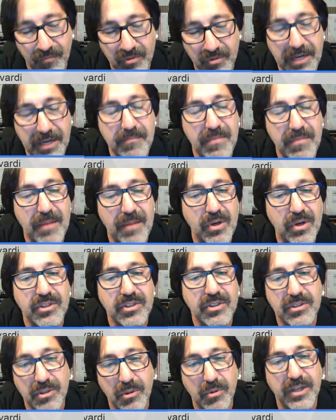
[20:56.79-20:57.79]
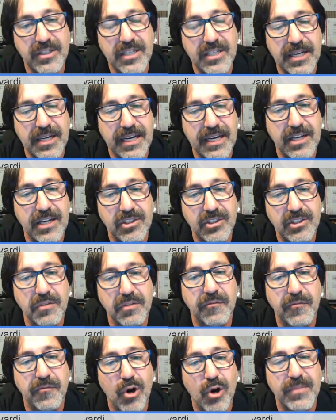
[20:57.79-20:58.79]
team members who are attending
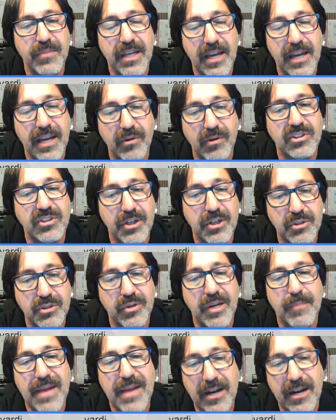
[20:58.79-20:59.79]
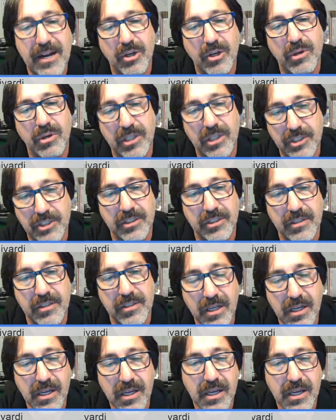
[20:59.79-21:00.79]
ASU, formed the Arizona Dream Act Coalition.
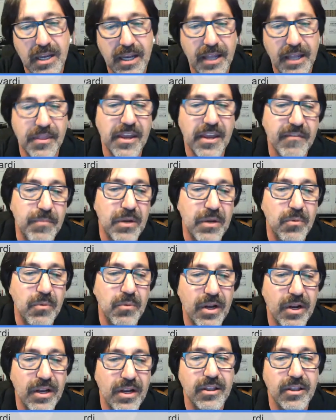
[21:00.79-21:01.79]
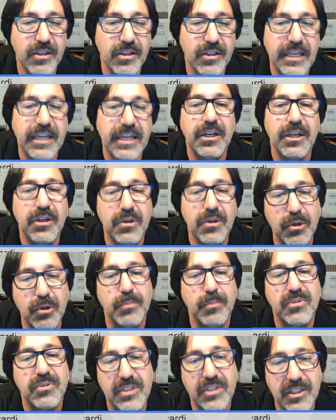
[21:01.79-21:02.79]
And they've been one of the leading
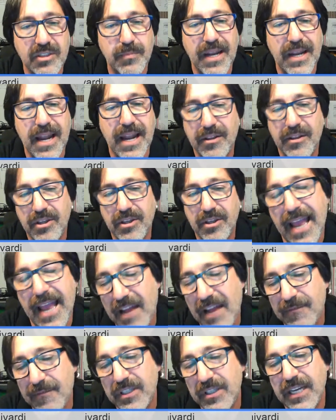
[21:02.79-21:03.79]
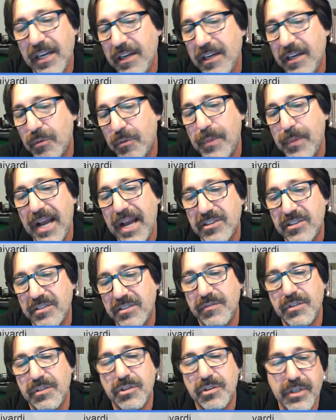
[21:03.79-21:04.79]
groups that's been out advocating for
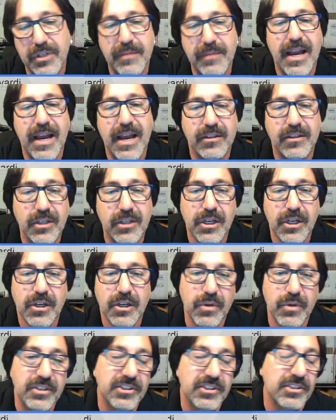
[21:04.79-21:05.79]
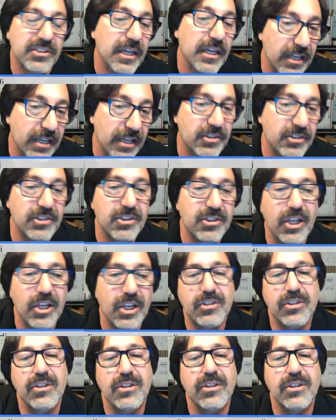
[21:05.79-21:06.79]
passage of the Dream Act with state
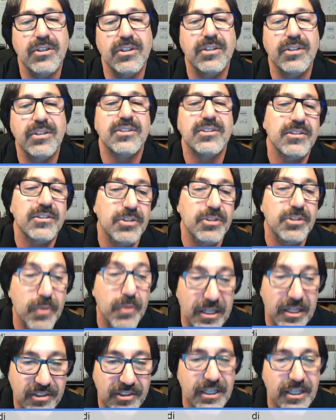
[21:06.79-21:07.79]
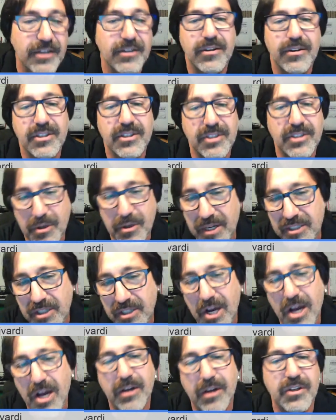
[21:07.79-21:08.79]
legislatures and U.S. senators and U.S.
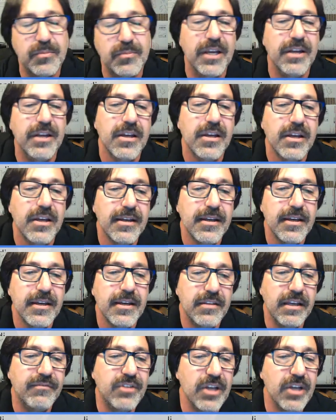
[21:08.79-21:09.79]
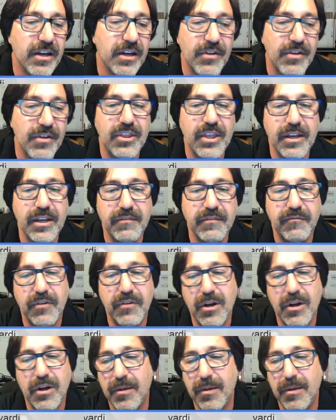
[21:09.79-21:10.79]
congressmen. They've done everything
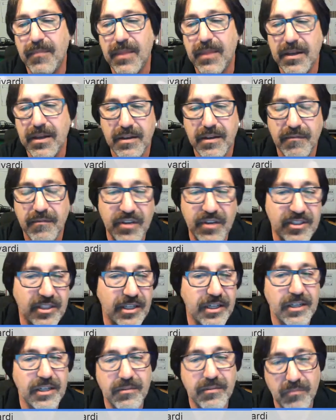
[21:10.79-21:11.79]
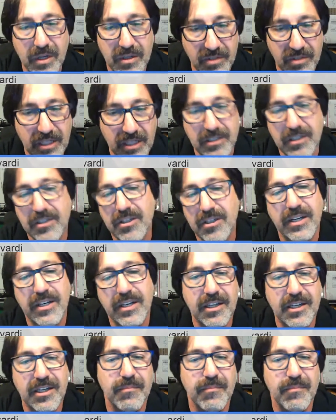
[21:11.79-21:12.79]
from visiting when
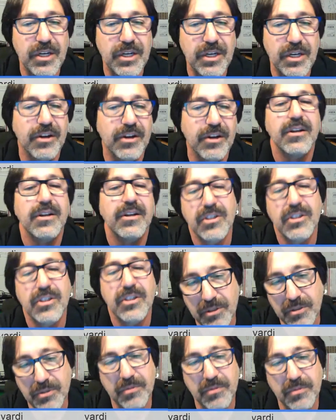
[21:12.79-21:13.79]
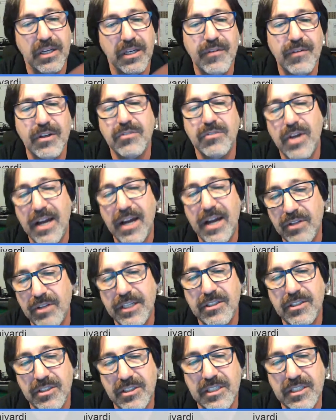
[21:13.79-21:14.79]
dignitaries come here to even
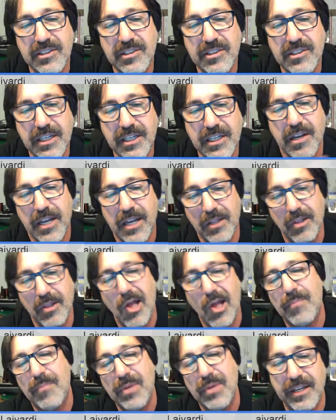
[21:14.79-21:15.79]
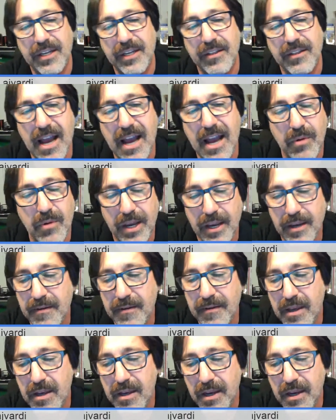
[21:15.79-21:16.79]
traveling to D.C. and lobbying that way.
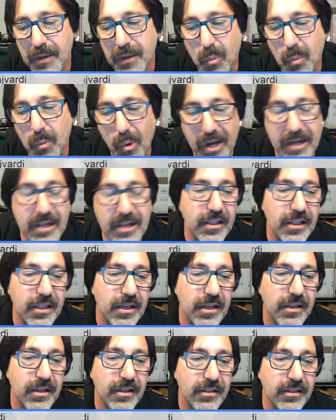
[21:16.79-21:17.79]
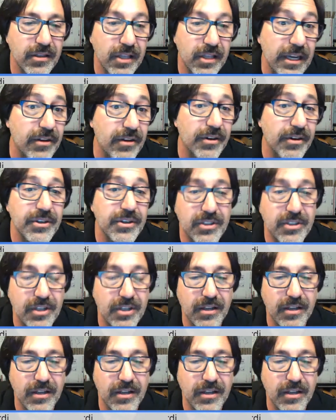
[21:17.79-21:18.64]
And one of the leaders,